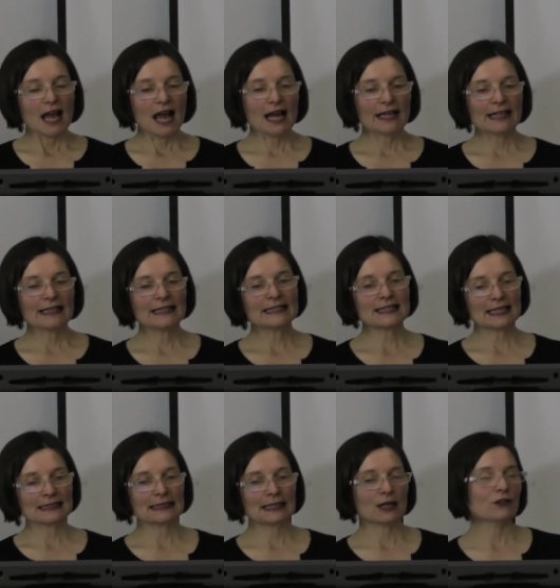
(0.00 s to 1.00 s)
And any
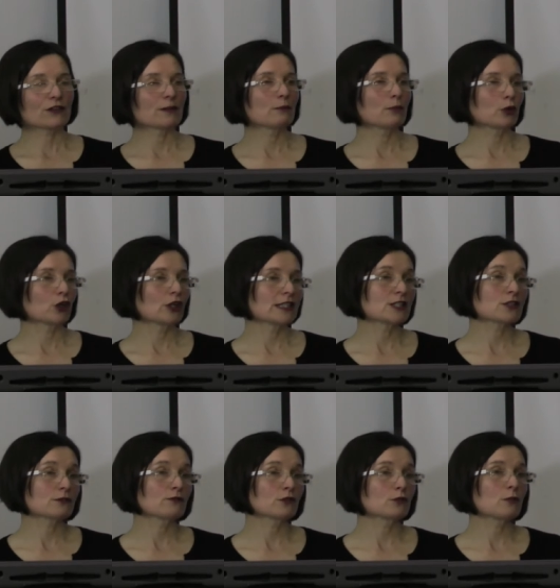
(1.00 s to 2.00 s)
dental health input
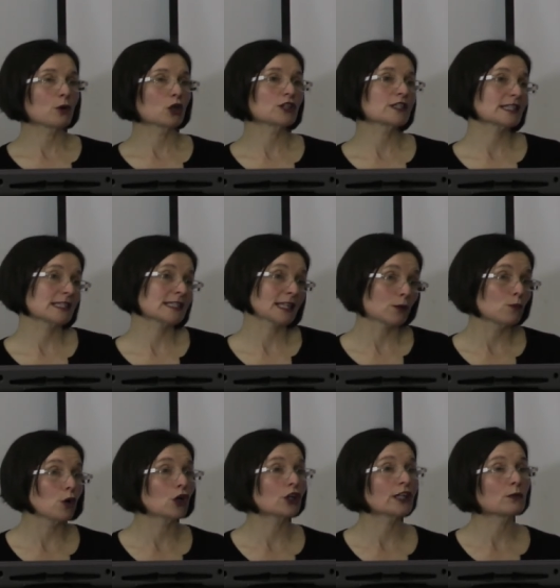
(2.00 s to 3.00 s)
into food policy, say
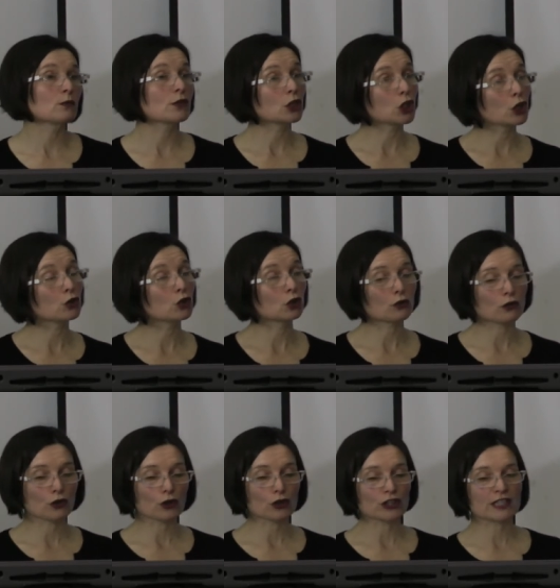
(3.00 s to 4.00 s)
working with a local
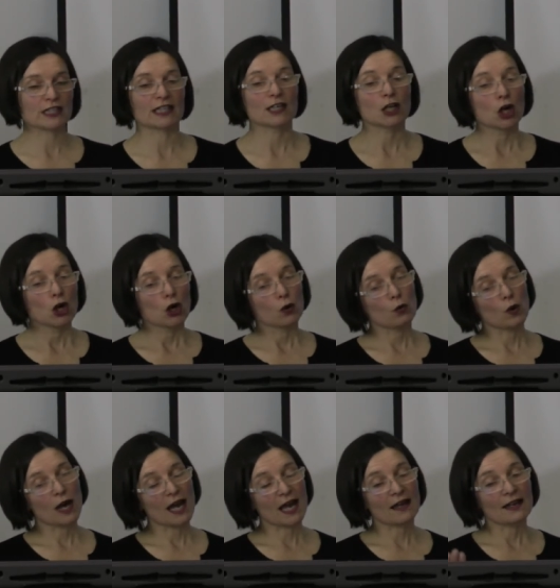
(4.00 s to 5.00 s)
authority
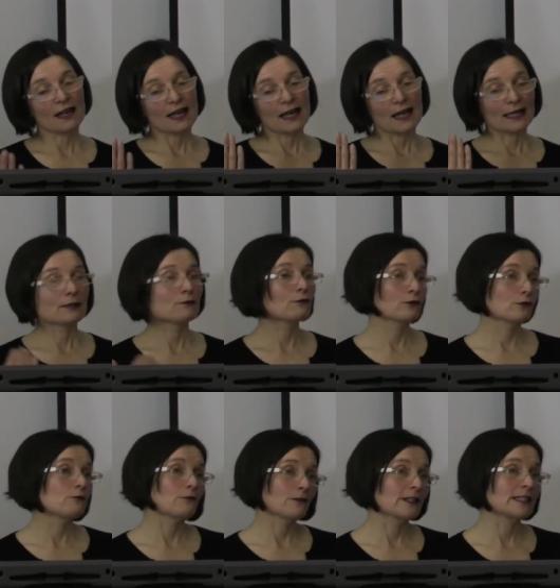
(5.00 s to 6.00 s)
where an
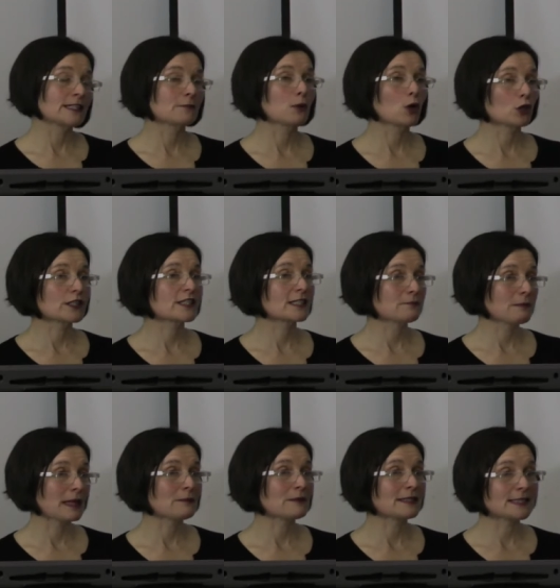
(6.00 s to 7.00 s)
infant feeding policy
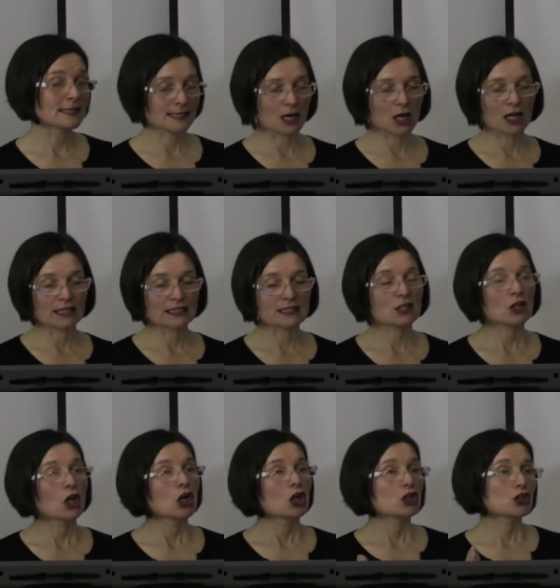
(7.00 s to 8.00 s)
may be designed,
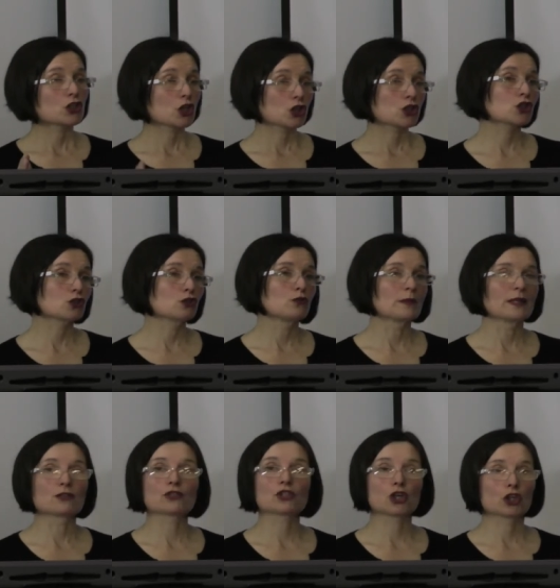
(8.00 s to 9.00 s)
a school
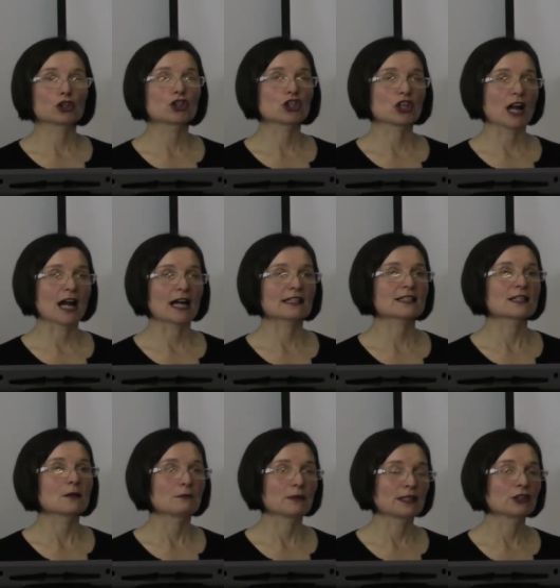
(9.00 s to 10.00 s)
meals contract
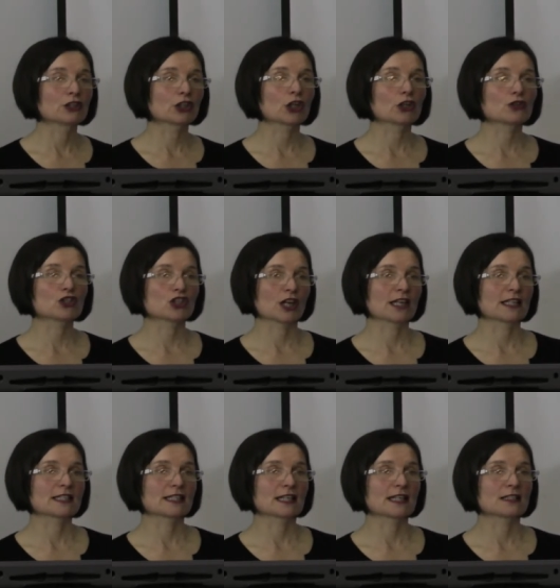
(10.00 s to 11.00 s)
being
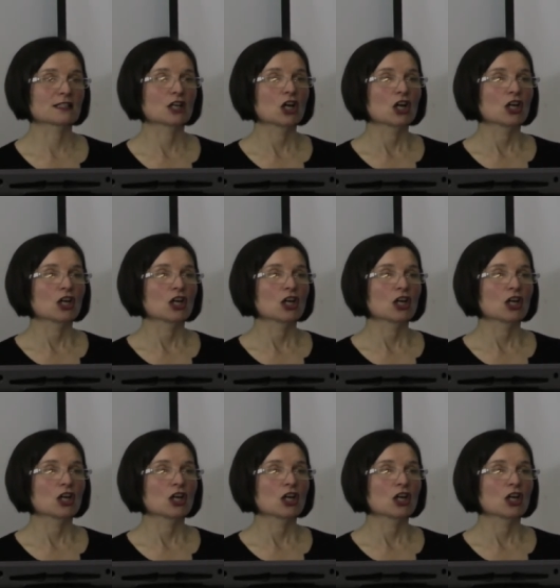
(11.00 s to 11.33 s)
negotiated.